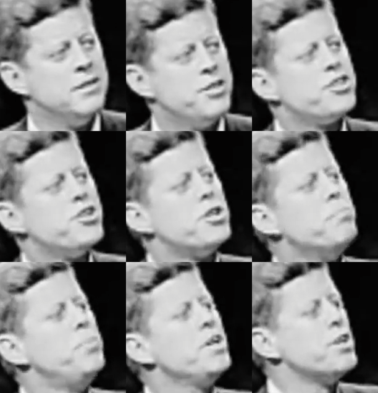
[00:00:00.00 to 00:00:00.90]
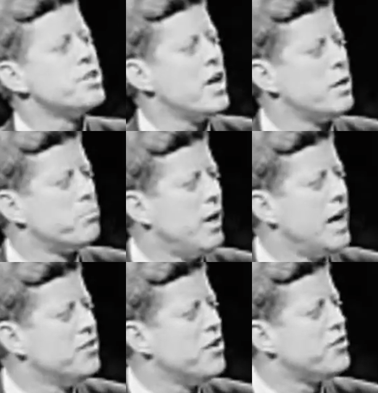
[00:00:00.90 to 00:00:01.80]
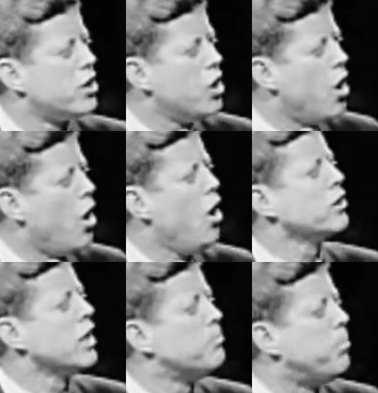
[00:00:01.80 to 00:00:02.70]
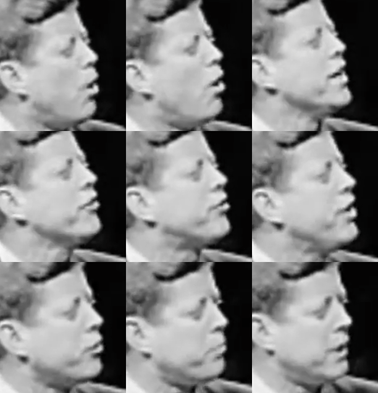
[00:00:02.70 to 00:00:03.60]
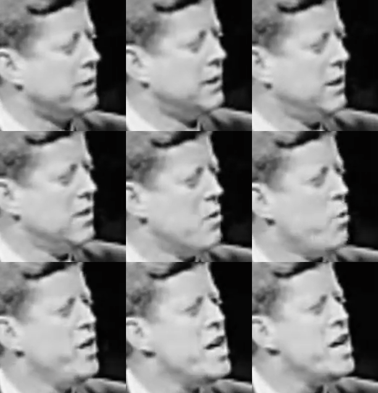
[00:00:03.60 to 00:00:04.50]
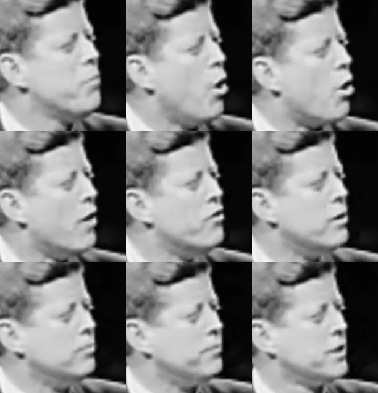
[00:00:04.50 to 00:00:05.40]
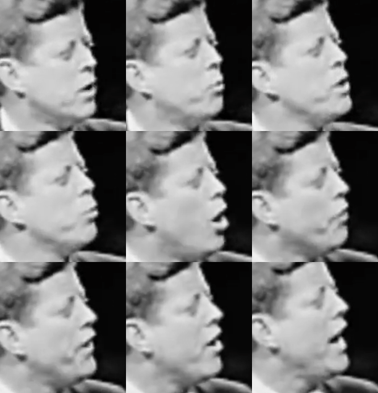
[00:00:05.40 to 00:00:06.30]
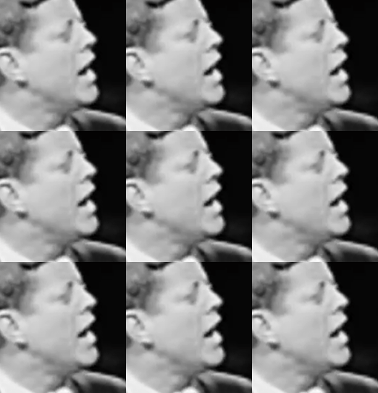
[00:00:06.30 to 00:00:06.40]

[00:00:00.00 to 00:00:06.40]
just as a business enterprise. It's a long, laborious discipline. We need more of them. We want their